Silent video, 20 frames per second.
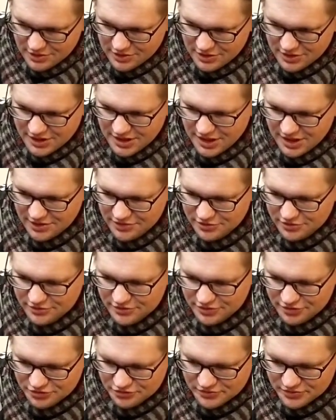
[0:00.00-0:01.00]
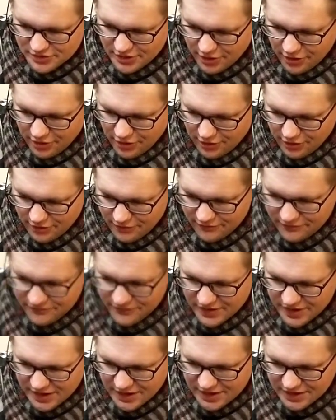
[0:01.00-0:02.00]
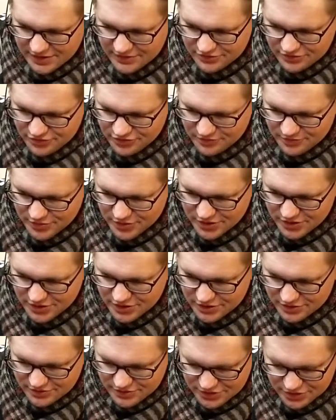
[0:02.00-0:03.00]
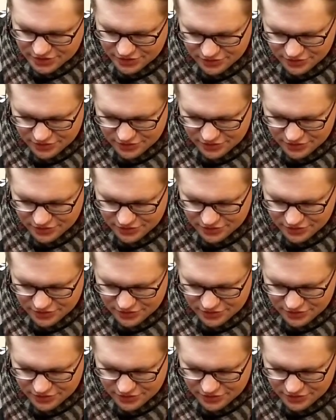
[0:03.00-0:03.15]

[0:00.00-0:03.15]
You can't do this with all fans, but you can